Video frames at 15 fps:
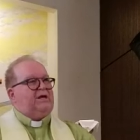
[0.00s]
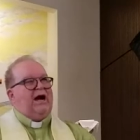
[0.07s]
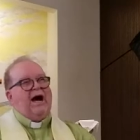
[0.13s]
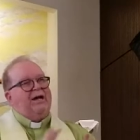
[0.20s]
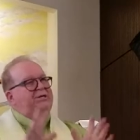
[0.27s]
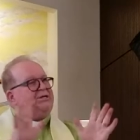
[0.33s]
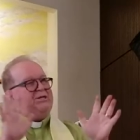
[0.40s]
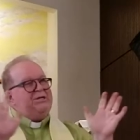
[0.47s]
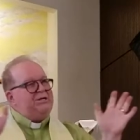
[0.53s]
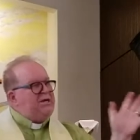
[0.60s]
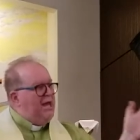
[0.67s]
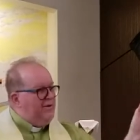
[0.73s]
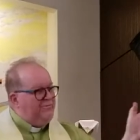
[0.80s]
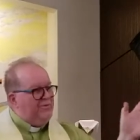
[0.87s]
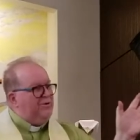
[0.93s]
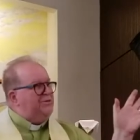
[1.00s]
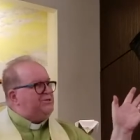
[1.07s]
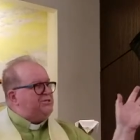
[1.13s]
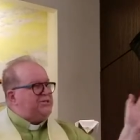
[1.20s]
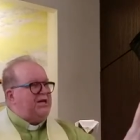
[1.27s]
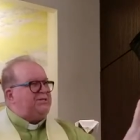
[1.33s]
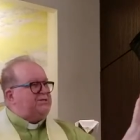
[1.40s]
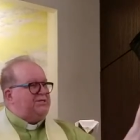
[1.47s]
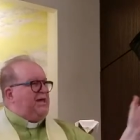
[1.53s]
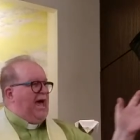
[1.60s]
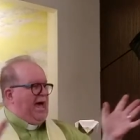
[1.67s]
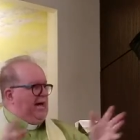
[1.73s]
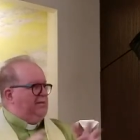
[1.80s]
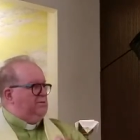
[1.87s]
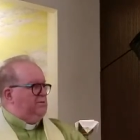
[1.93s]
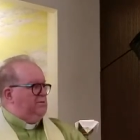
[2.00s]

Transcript: God never says that.